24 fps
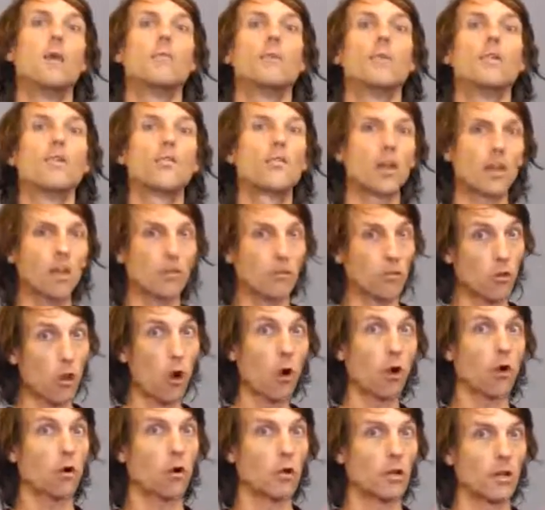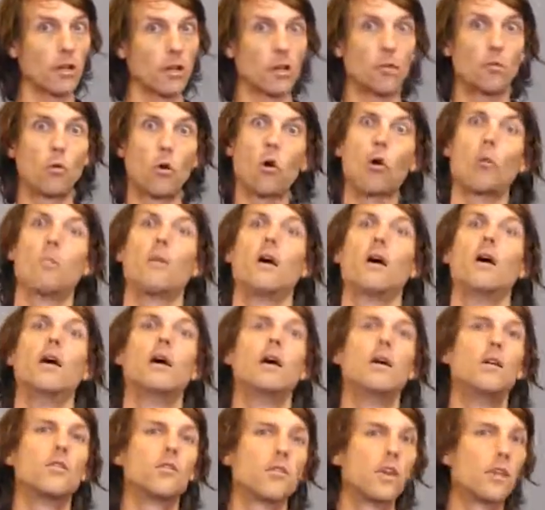But the sun has not got any warmer
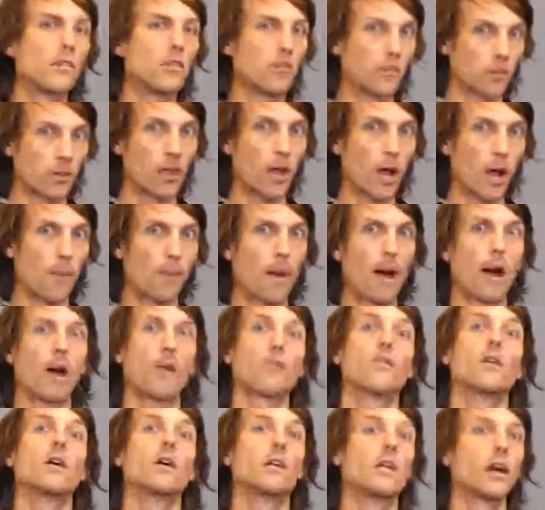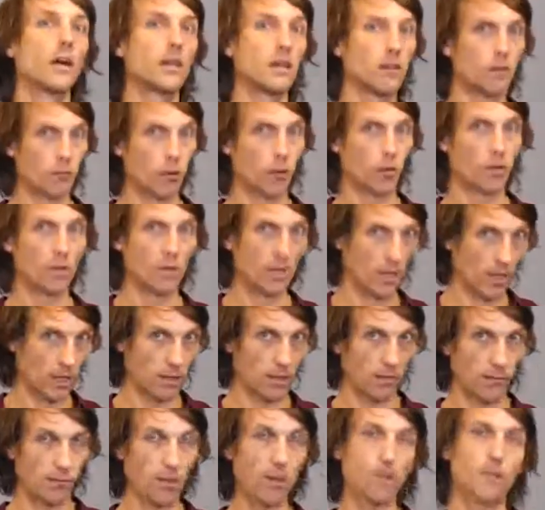since about 1940,
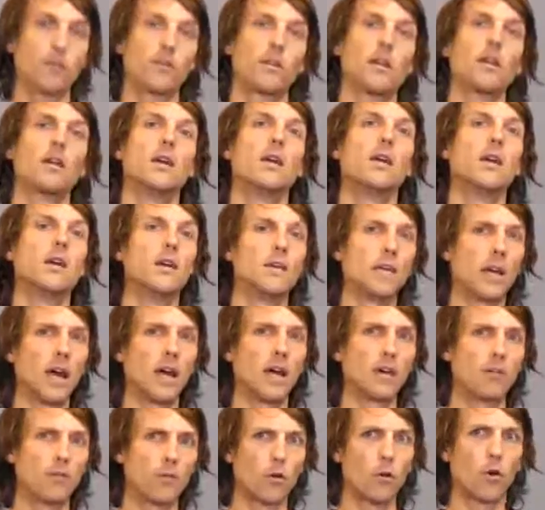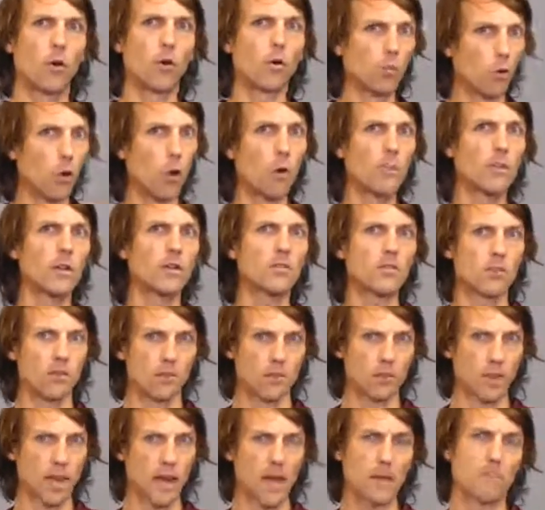1950. Therefore, warming
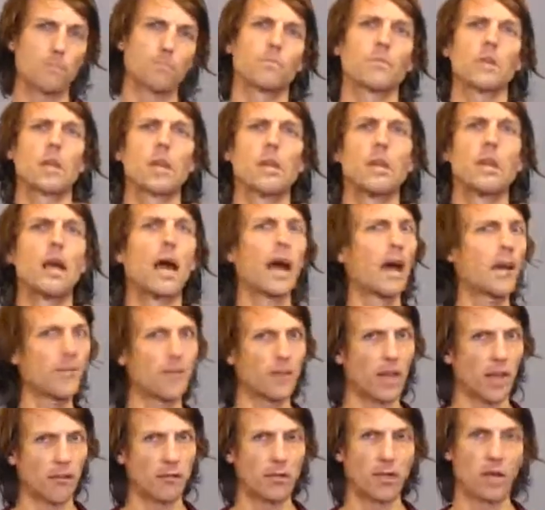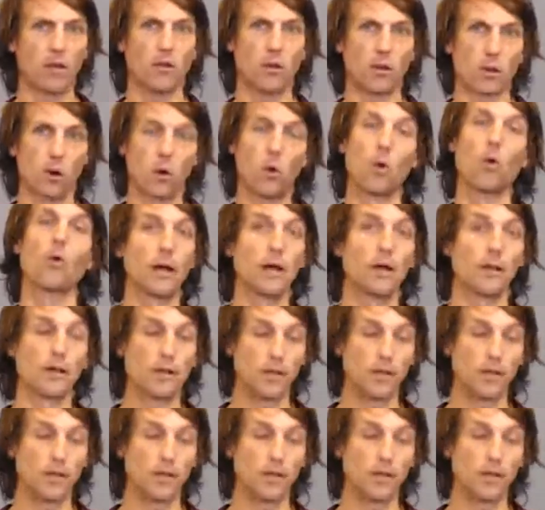since then has to have another cause.